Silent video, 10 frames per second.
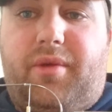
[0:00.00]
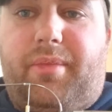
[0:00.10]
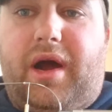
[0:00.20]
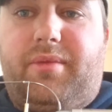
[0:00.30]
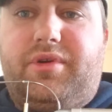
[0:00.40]
and they're
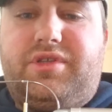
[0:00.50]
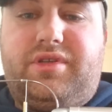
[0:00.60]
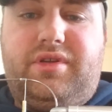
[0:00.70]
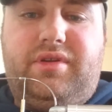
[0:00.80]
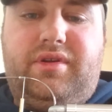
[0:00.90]

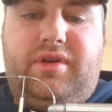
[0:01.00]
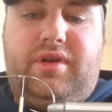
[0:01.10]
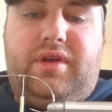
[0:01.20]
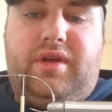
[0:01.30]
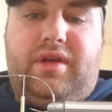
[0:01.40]
barbless.
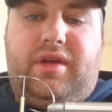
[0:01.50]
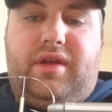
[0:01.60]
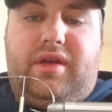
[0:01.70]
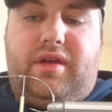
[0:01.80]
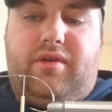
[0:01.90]

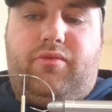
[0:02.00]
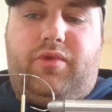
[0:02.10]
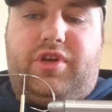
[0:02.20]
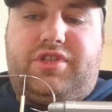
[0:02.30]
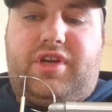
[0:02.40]

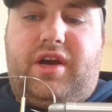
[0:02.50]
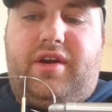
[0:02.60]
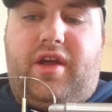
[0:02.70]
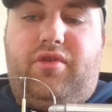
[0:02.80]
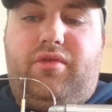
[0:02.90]
When you're
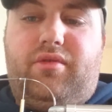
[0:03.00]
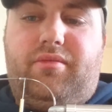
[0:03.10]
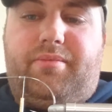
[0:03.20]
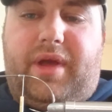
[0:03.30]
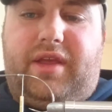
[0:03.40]
starting out
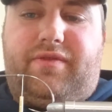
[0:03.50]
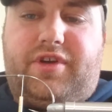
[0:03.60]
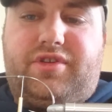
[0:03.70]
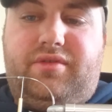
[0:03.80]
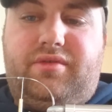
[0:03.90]
pike
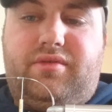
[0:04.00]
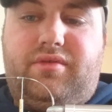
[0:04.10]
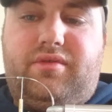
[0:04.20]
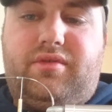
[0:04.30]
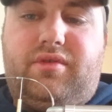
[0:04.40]
fishing,
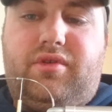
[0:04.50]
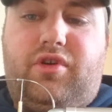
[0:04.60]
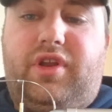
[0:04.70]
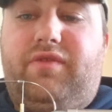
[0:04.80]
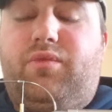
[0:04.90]

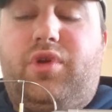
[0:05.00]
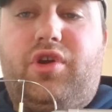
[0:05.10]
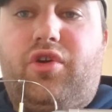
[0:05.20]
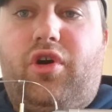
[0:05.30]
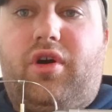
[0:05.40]
or even when
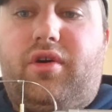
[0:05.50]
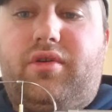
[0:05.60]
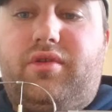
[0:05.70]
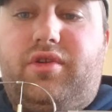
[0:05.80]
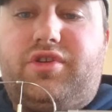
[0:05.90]
you're not,
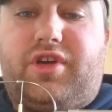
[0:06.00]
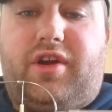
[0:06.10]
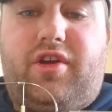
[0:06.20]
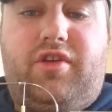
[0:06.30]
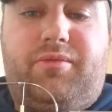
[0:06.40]
you're
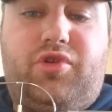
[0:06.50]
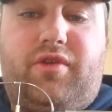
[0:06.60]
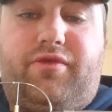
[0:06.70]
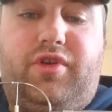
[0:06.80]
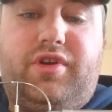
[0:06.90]
starting out, you've been
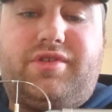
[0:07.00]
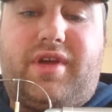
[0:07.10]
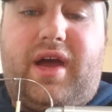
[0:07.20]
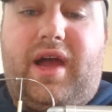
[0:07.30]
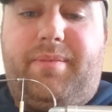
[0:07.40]
doing it a few
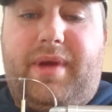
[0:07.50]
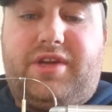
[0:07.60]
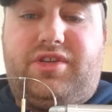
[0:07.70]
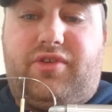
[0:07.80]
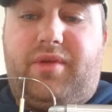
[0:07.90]
years, I
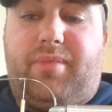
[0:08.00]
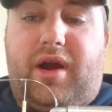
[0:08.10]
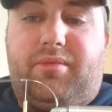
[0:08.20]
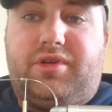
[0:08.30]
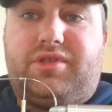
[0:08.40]
personally like
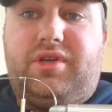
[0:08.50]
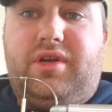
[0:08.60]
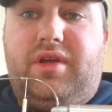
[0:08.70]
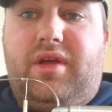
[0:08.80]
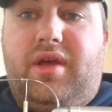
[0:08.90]
barbless.
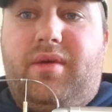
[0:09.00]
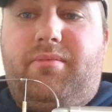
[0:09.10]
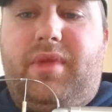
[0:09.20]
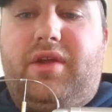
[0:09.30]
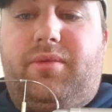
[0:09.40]

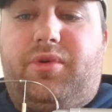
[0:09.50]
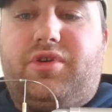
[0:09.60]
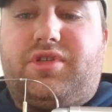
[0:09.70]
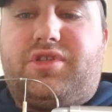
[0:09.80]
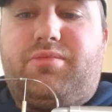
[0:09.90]
Mainly
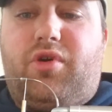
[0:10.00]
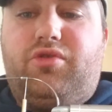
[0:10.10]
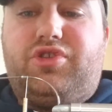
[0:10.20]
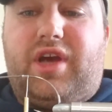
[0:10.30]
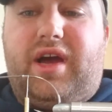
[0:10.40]
because a
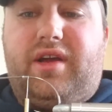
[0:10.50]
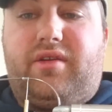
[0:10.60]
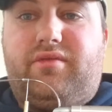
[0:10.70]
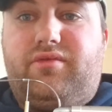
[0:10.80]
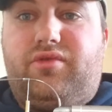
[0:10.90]
small
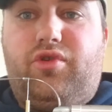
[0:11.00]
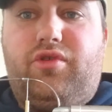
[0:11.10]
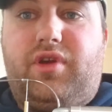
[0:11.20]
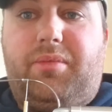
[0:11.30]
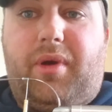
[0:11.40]
jack,
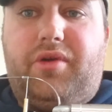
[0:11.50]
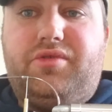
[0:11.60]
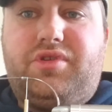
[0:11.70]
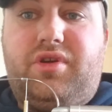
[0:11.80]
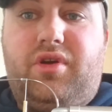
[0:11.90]
2-3
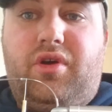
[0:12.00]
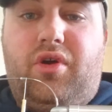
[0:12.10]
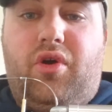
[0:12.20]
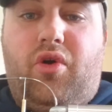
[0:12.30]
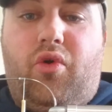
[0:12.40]
pounds,
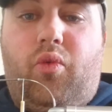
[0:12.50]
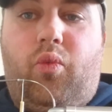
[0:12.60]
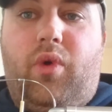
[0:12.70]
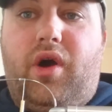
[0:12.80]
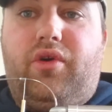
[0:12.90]

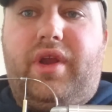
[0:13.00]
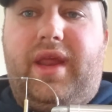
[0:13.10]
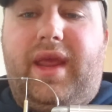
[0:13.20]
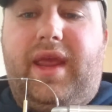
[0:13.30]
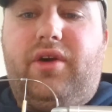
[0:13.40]
will
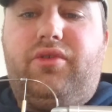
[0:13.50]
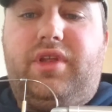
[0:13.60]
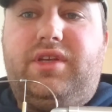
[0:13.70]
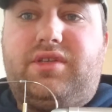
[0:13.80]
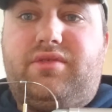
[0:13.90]

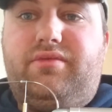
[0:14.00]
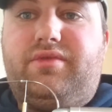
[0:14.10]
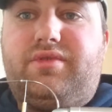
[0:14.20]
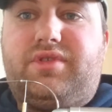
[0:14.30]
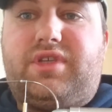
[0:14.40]
inhale these
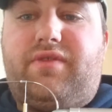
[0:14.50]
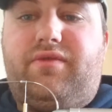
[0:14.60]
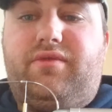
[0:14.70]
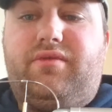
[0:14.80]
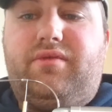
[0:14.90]

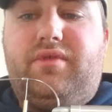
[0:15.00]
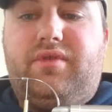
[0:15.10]
7-6